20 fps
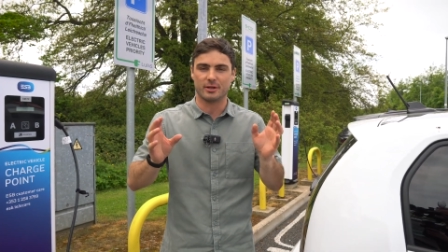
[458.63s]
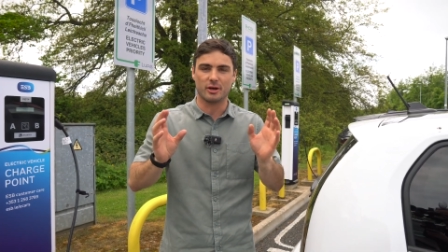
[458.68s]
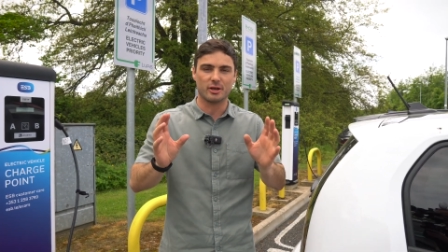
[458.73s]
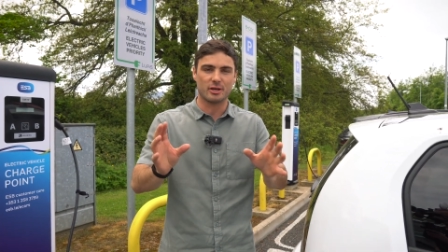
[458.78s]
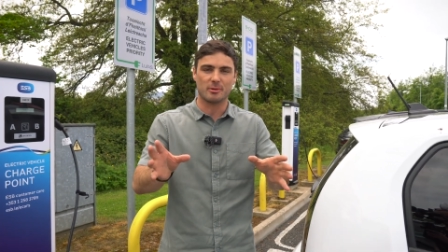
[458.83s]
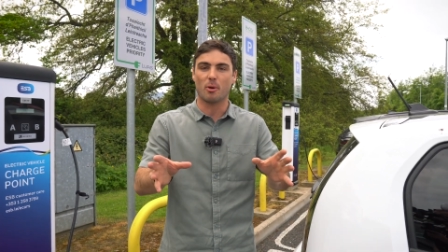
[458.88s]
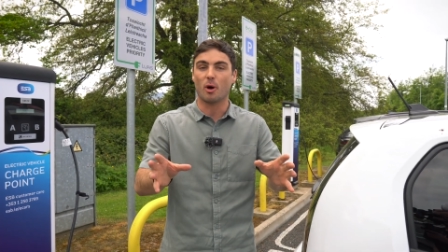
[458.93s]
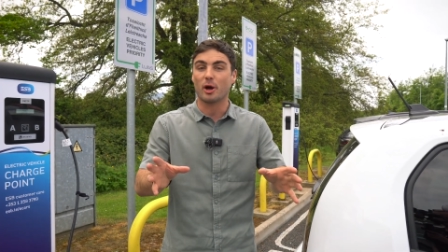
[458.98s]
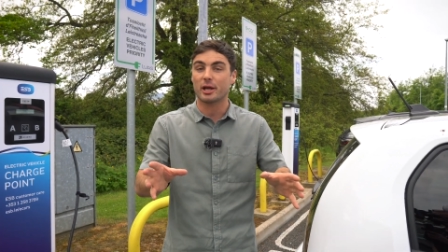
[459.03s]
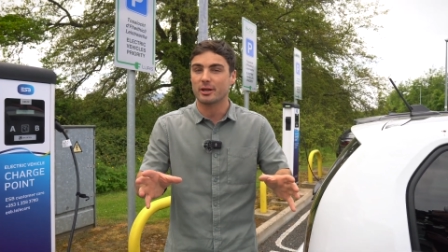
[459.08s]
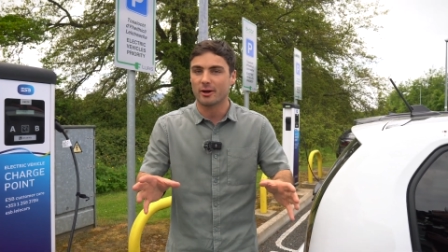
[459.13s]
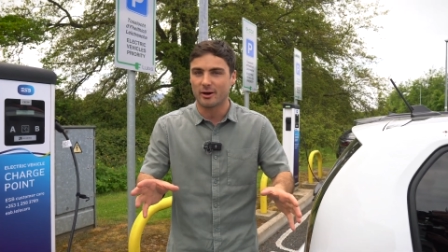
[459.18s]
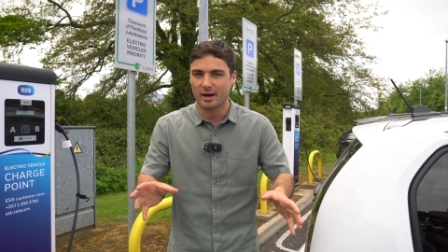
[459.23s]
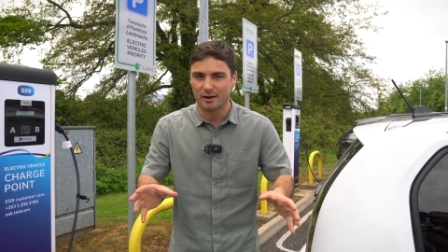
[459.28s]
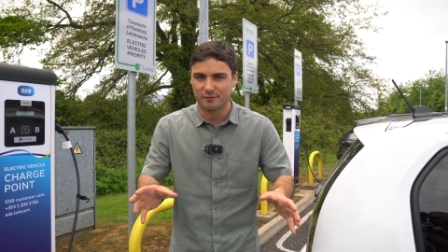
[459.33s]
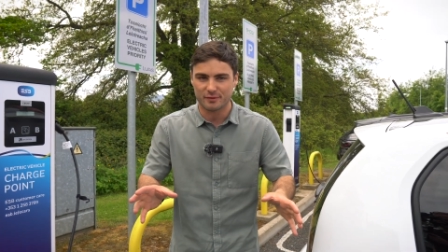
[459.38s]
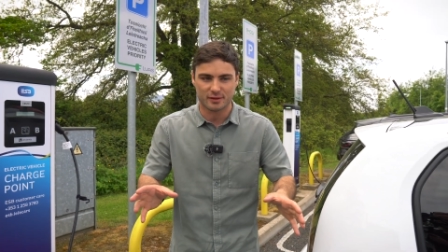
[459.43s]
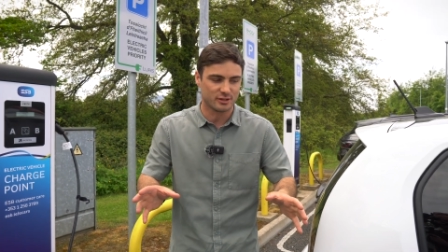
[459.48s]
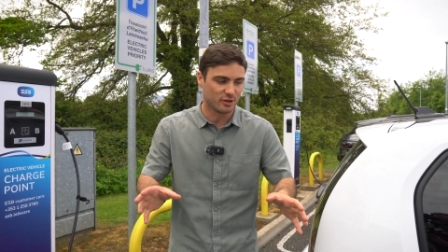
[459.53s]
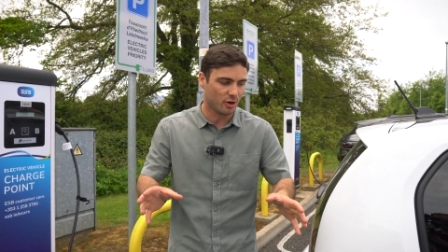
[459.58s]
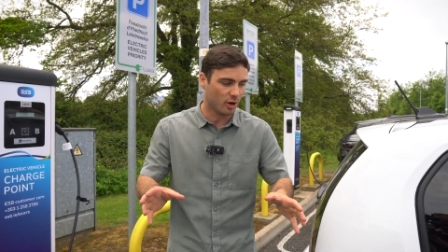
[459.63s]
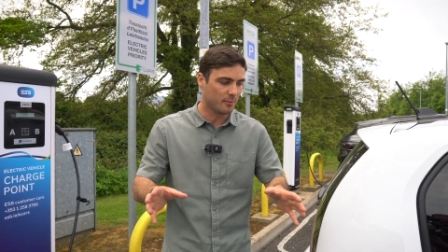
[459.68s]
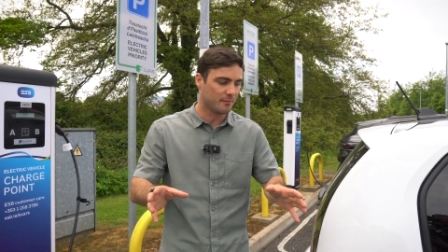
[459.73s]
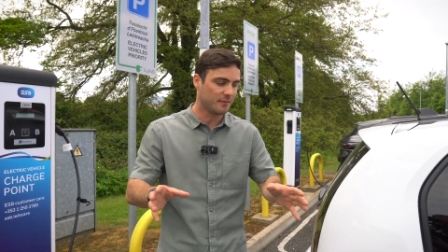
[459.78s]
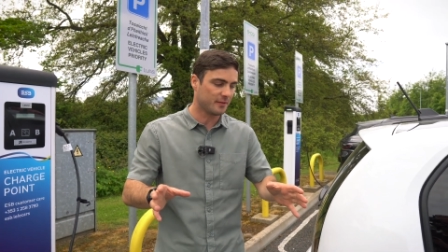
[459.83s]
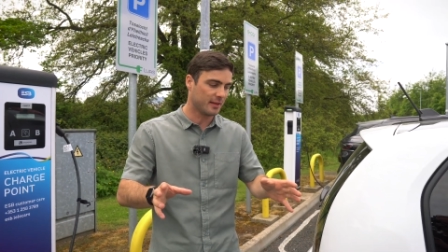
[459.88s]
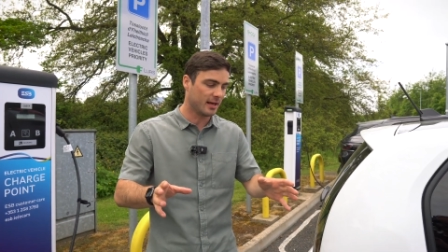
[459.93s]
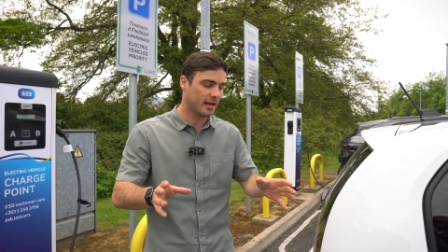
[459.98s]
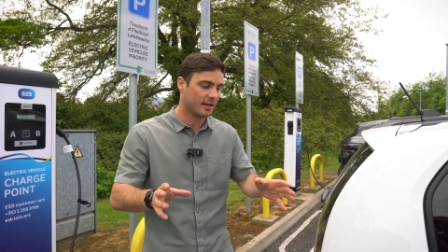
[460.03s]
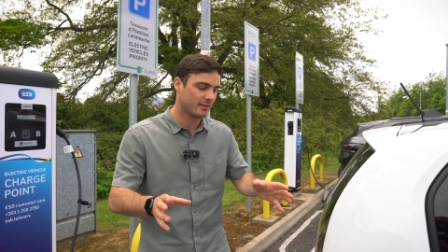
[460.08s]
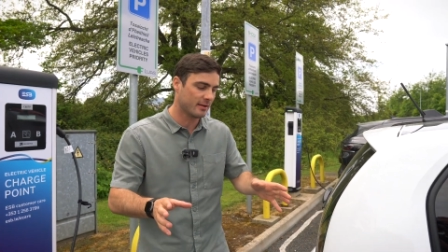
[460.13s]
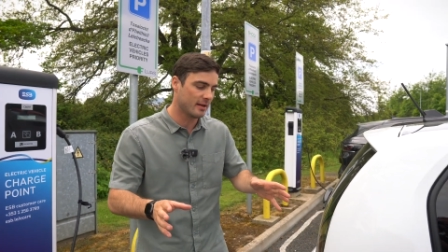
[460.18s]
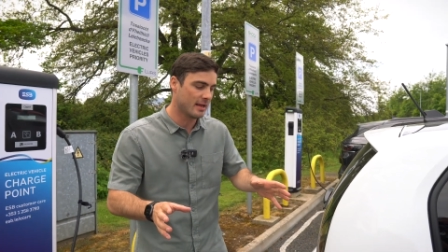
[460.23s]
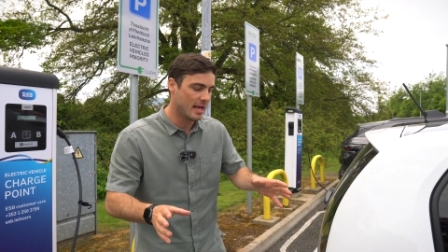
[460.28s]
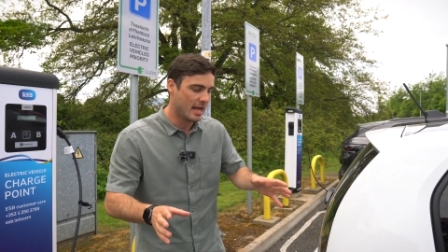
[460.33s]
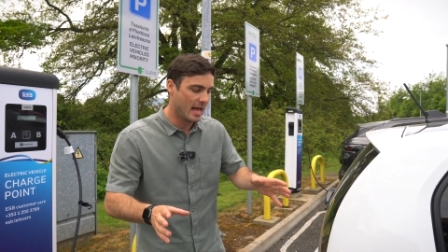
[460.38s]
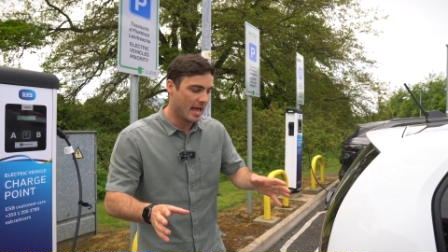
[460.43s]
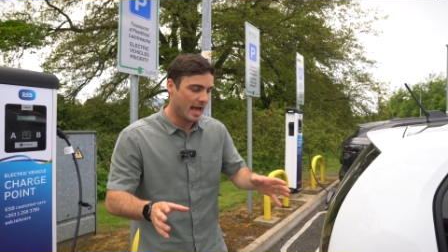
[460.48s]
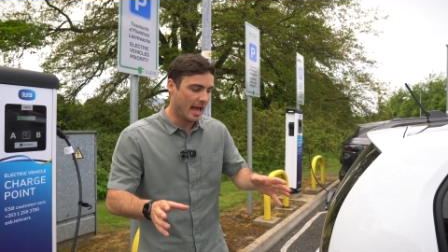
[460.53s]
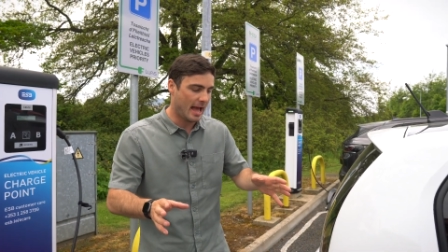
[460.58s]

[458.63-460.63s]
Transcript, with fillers: Now I know you might not have the time for that,